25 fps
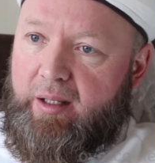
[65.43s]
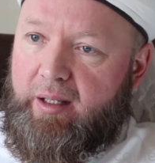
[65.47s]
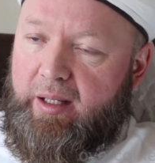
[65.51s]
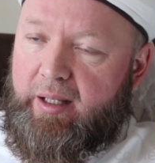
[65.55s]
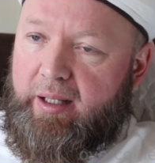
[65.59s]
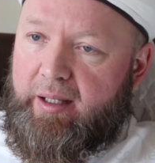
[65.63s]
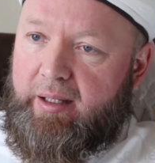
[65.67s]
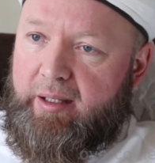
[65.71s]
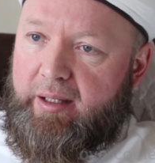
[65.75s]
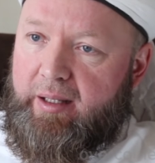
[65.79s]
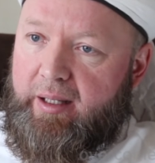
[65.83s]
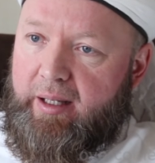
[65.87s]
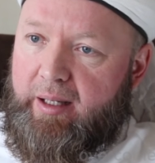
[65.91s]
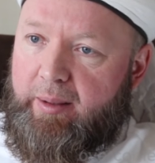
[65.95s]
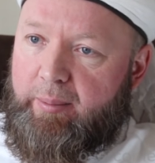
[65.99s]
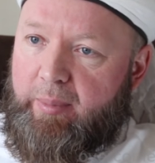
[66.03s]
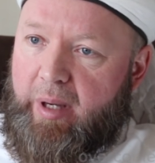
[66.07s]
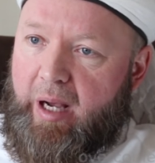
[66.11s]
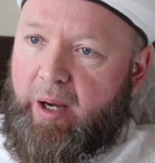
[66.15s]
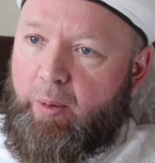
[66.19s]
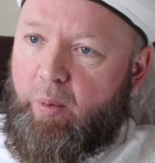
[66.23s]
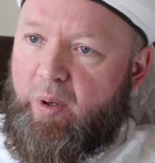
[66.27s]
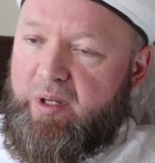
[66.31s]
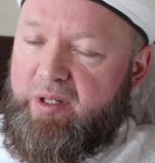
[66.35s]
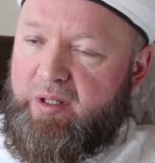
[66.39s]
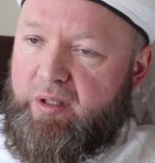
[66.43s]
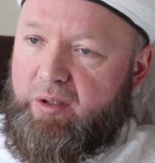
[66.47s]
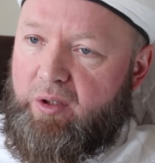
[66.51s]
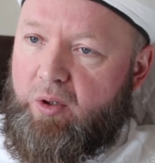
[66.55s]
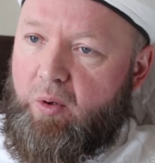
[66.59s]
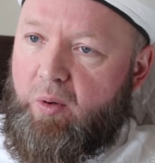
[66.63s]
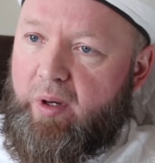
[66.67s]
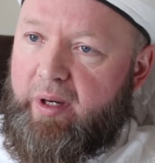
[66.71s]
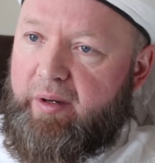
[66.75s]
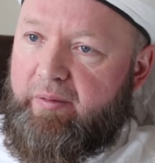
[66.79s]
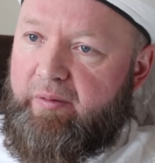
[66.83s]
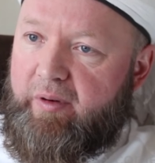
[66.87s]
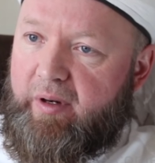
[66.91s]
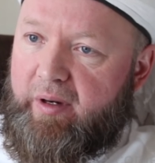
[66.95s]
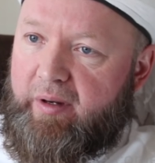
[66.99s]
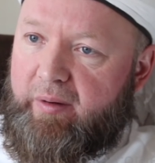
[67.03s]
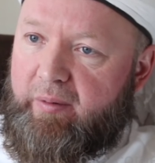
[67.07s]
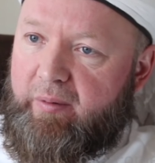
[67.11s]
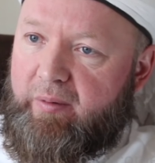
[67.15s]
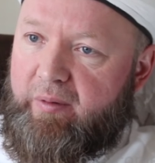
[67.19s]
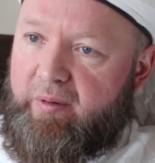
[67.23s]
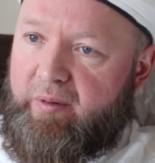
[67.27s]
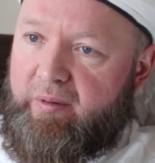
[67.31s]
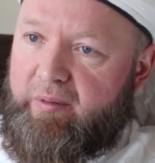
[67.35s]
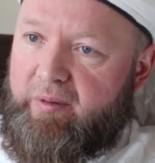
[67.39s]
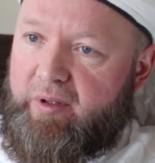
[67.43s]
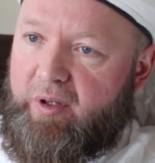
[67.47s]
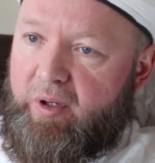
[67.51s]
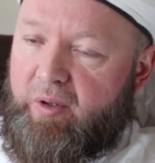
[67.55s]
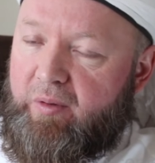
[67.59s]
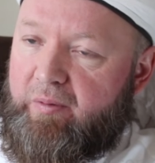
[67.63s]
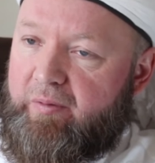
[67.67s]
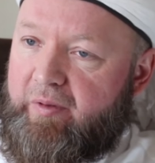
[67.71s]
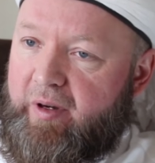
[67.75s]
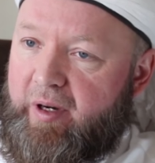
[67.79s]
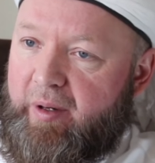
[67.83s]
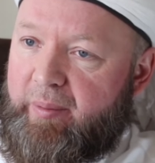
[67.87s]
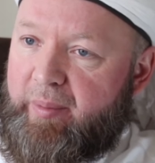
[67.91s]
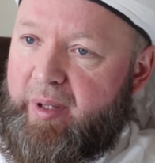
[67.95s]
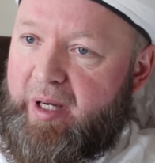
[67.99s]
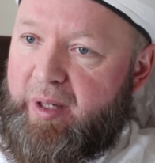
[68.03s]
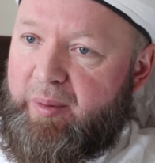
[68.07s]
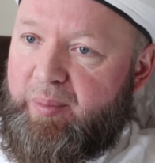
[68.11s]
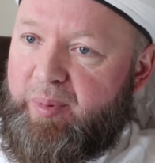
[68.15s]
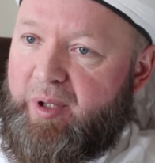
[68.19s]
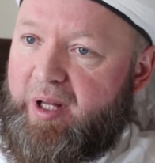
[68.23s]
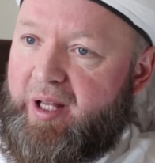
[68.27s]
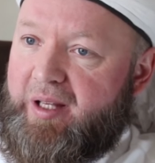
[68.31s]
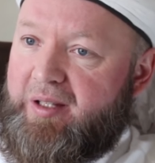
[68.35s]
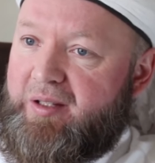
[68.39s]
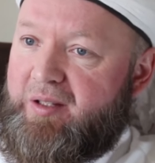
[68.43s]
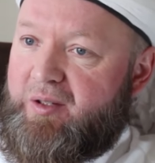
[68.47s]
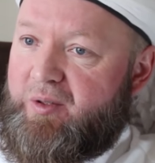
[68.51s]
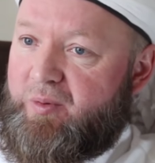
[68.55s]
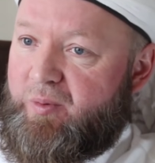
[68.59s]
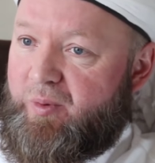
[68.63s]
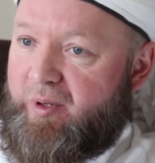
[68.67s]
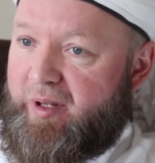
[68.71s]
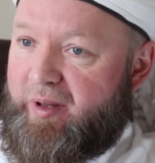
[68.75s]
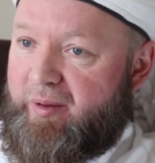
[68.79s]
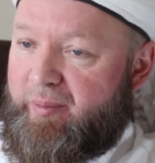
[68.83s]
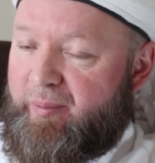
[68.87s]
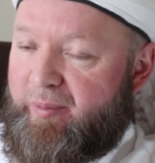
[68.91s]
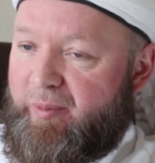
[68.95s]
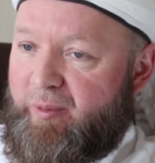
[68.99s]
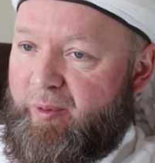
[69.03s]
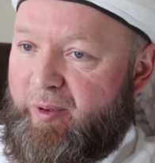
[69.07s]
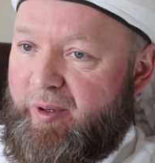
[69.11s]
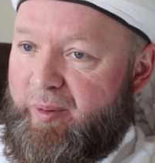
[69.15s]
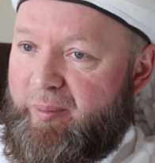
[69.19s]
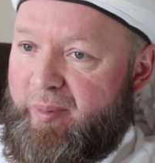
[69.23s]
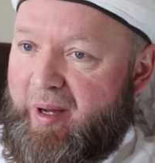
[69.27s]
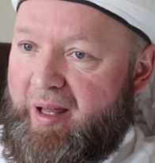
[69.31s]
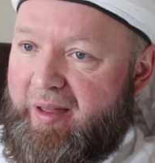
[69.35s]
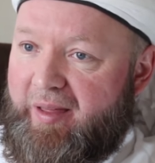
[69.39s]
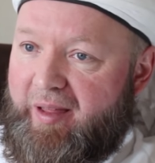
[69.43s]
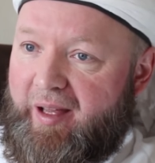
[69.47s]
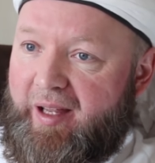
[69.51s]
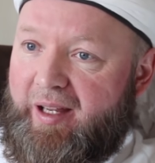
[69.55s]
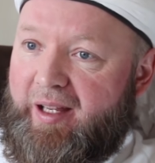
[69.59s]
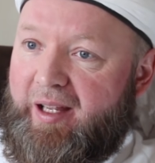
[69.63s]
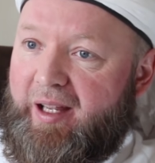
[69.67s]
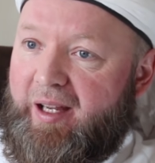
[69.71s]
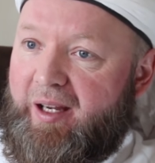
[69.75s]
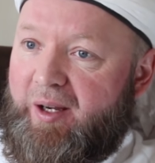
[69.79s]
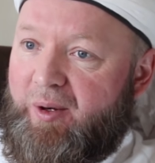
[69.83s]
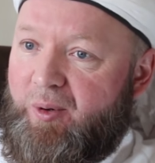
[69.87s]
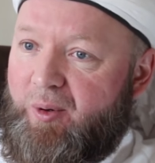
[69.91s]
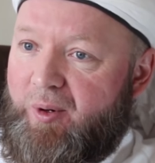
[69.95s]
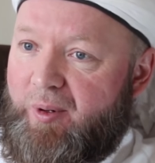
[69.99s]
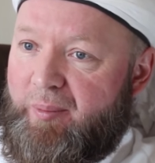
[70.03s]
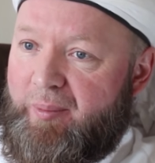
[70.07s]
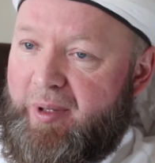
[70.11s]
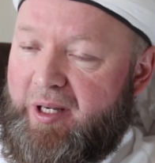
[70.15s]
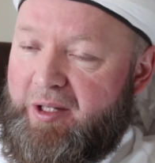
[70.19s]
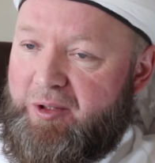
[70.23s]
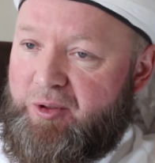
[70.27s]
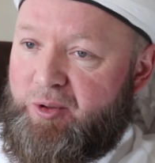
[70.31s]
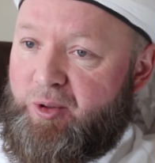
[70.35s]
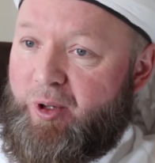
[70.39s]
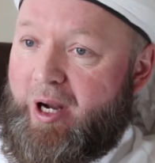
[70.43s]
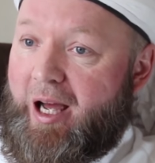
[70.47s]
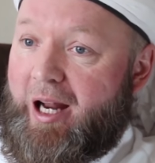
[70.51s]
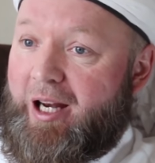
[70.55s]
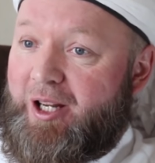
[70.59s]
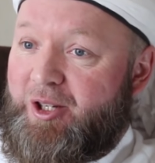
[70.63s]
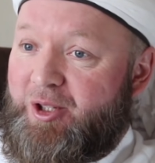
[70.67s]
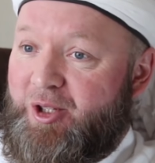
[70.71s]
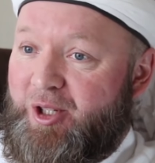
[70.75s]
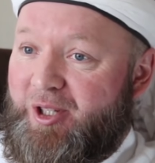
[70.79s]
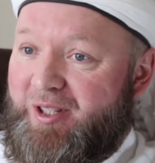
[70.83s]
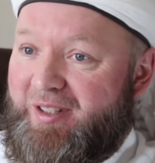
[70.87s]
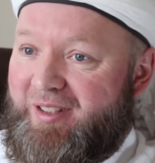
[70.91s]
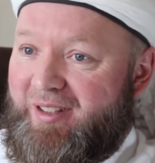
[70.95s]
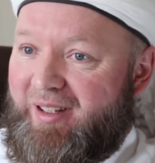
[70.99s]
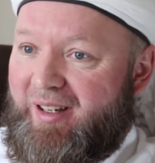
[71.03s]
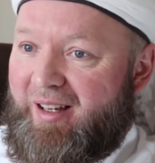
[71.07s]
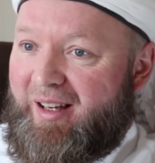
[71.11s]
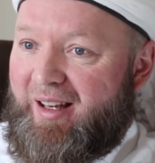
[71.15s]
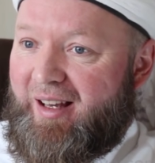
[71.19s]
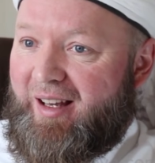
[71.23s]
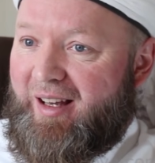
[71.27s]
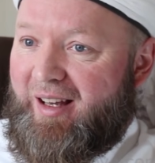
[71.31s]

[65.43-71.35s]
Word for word: and um, I wasn't going very, you know, very many places with, with my thinking or my strategies.